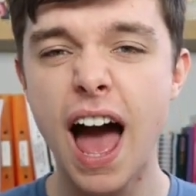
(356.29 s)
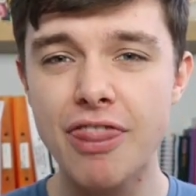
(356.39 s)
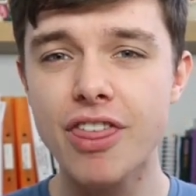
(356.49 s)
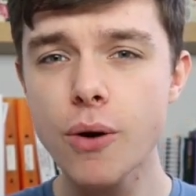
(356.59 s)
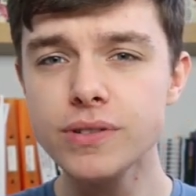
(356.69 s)

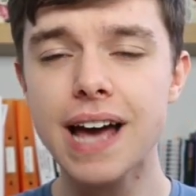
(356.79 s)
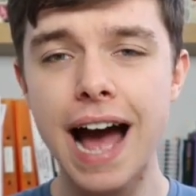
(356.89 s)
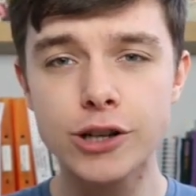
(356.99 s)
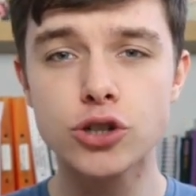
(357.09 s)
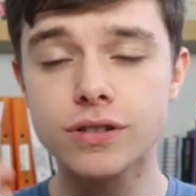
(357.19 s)
and those
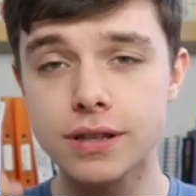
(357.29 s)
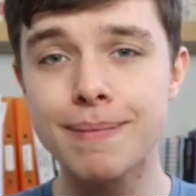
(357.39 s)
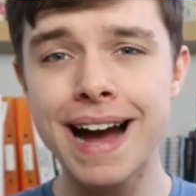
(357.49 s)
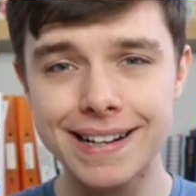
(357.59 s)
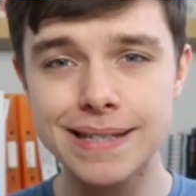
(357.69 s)
are just the
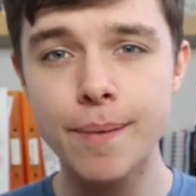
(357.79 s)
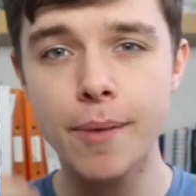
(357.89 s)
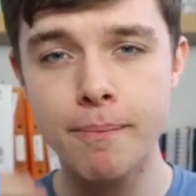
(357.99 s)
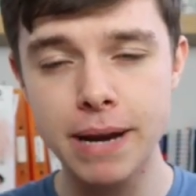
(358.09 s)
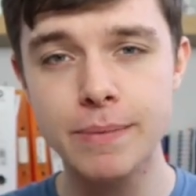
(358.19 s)
maximum
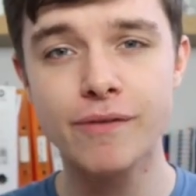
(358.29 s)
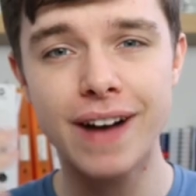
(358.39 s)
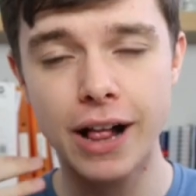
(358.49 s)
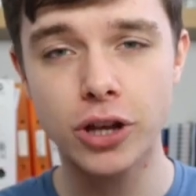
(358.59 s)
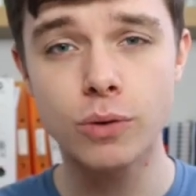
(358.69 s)
and minimum
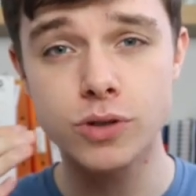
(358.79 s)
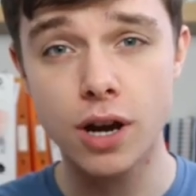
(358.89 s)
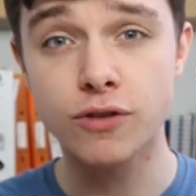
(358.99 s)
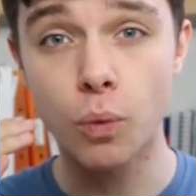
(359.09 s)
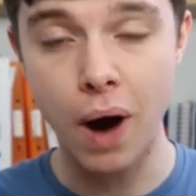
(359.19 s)
values
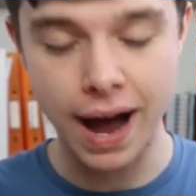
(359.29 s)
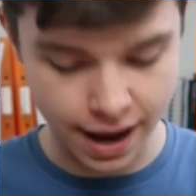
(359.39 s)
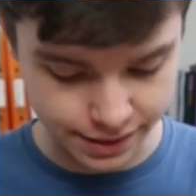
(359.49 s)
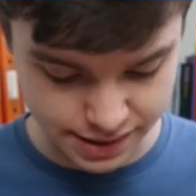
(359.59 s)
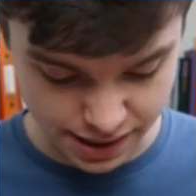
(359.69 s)
of the
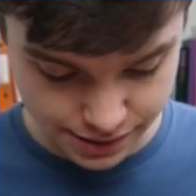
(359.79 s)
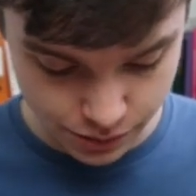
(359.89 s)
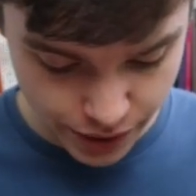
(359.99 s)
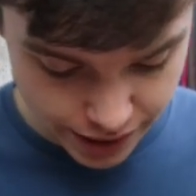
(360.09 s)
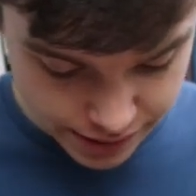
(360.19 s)

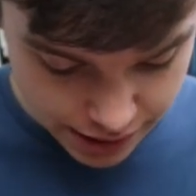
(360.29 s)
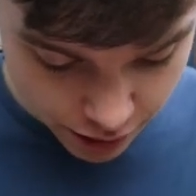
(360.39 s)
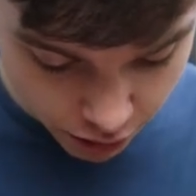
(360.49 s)
y-axis. We can see the